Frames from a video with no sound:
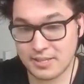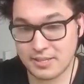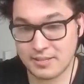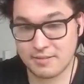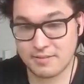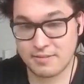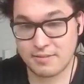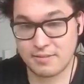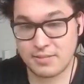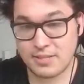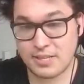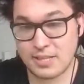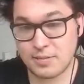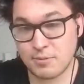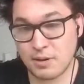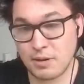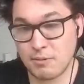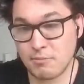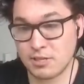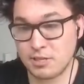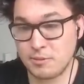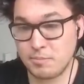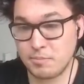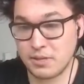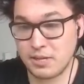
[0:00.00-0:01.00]
So that's why
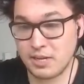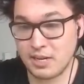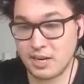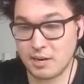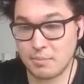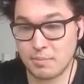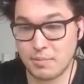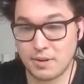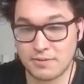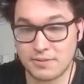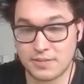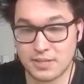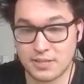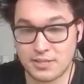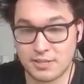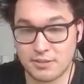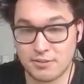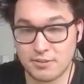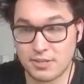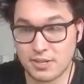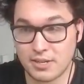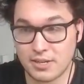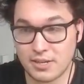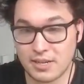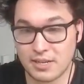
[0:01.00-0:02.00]
we're splitting our buffs on 2
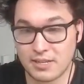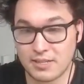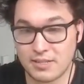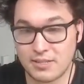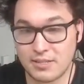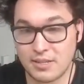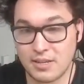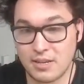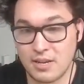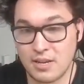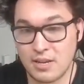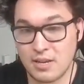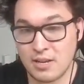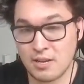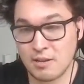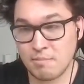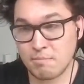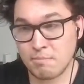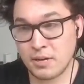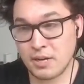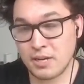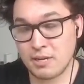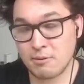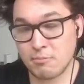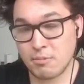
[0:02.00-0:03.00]
targets.
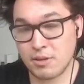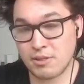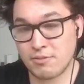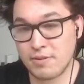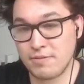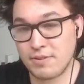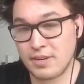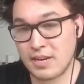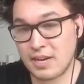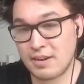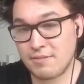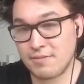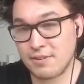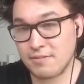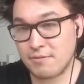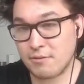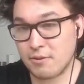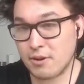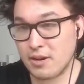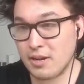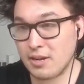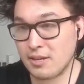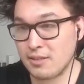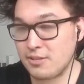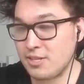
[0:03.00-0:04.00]
But with Riven having
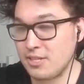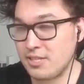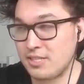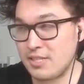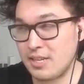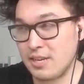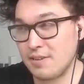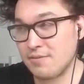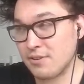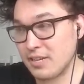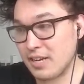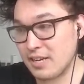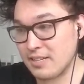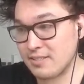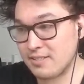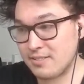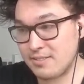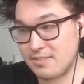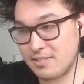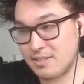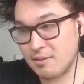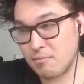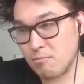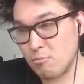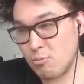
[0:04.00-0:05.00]
4 health, she's safer
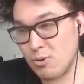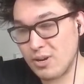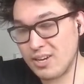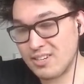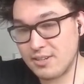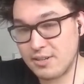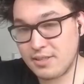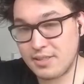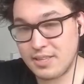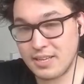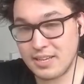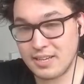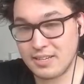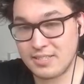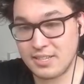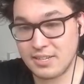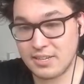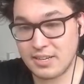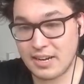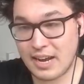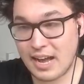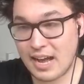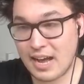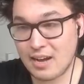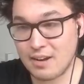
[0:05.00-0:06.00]
against some weird things he
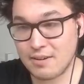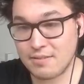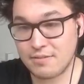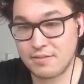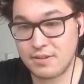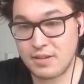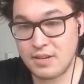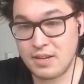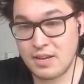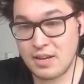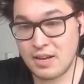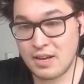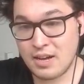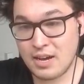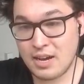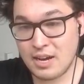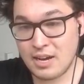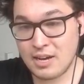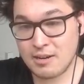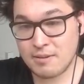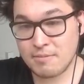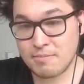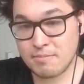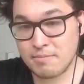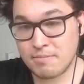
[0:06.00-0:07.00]
could have.
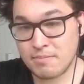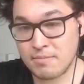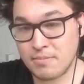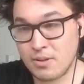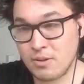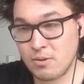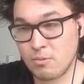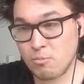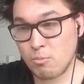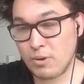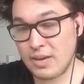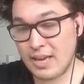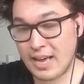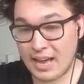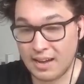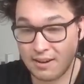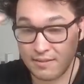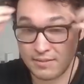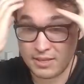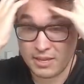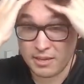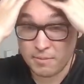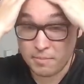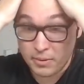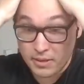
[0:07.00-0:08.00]
We
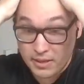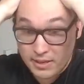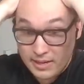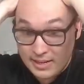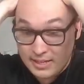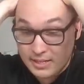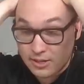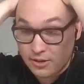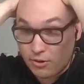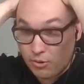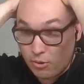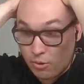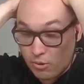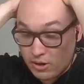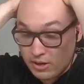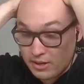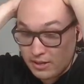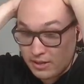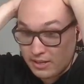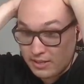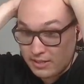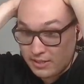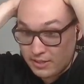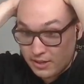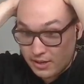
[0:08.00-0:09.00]
have the ability to
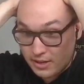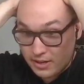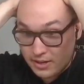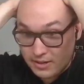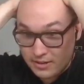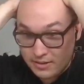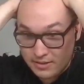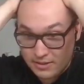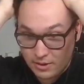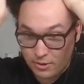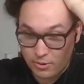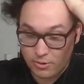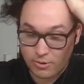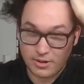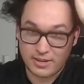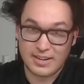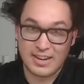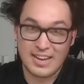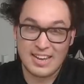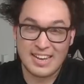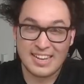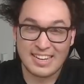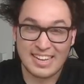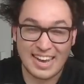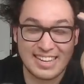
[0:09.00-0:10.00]
horde this turn. The horde,
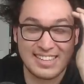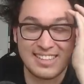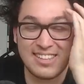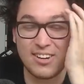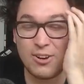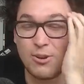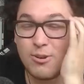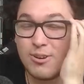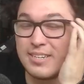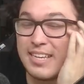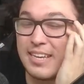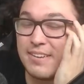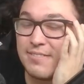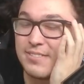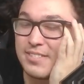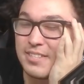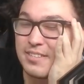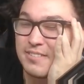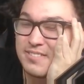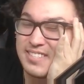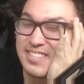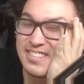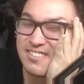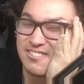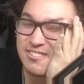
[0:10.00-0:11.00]
God, the horde gives
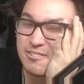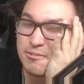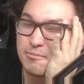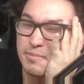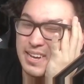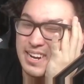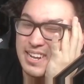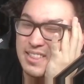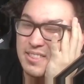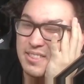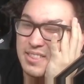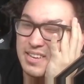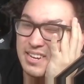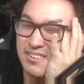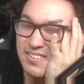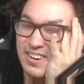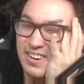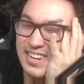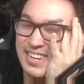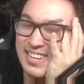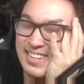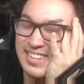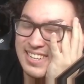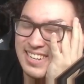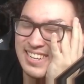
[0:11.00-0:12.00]
the 0 mana thing,
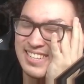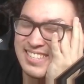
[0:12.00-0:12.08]
right?